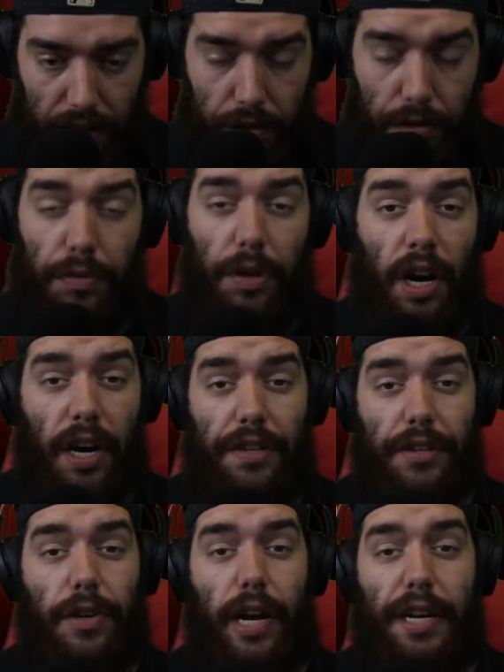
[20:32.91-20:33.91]
Do not
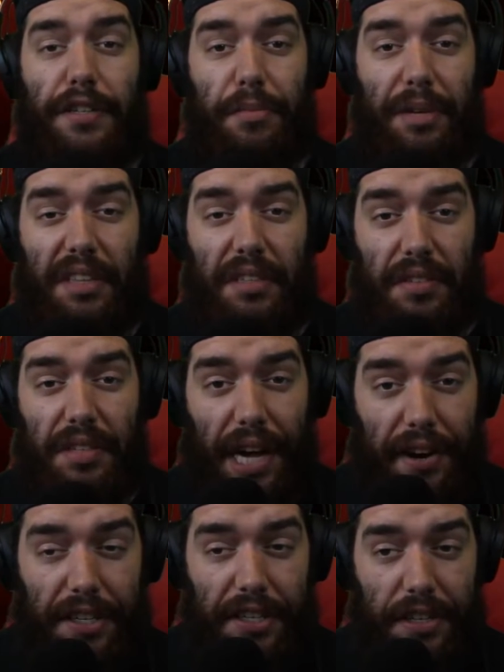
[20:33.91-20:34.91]
try to make this
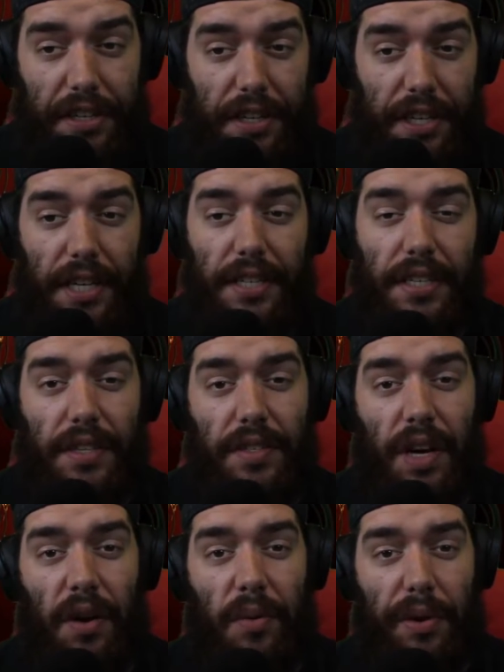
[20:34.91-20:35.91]
character. It does
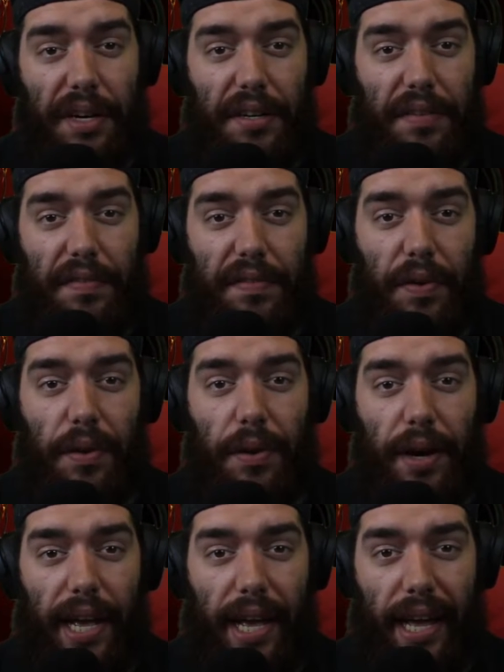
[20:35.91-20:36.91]
not work
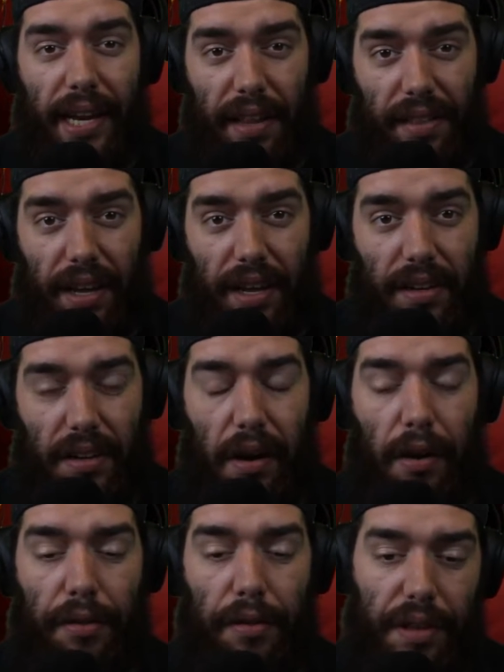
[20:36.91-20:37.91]
for anything
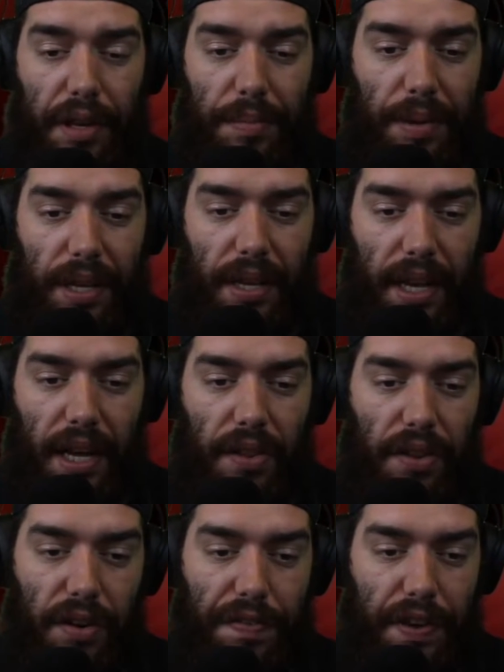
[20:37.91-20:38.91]
other than being a
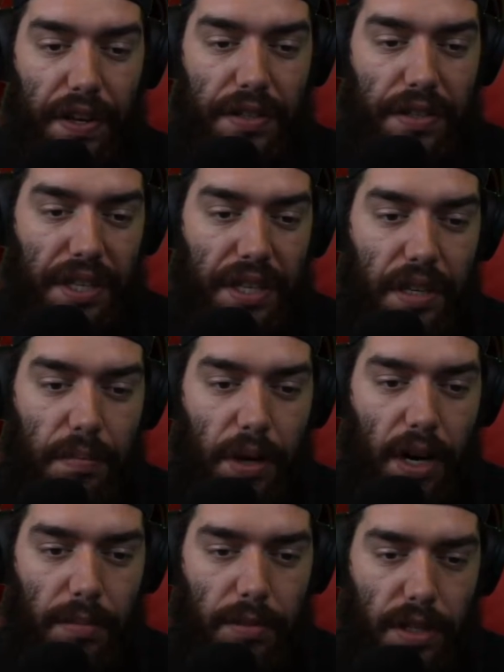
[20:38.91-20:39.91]
little fun to kill
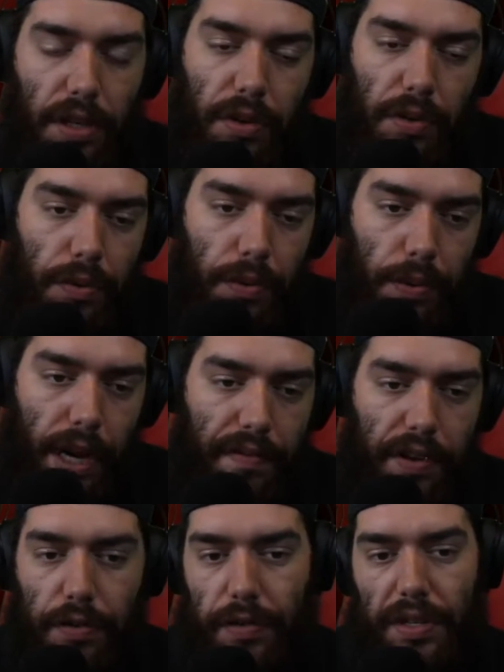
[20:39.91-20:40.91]
mobs that you have
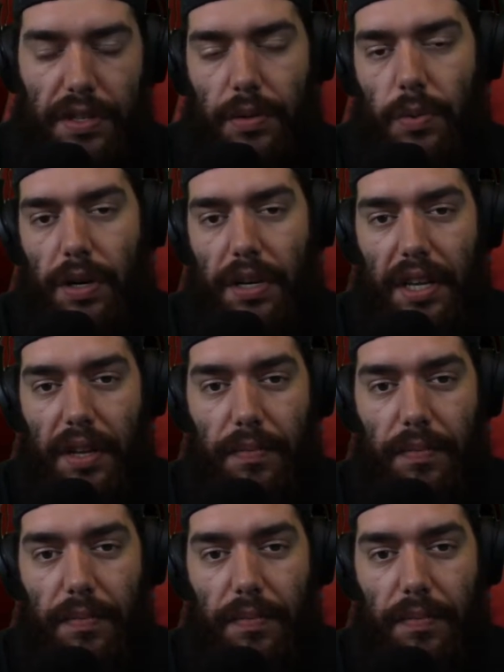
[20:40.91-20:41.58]
no reason to want to kill.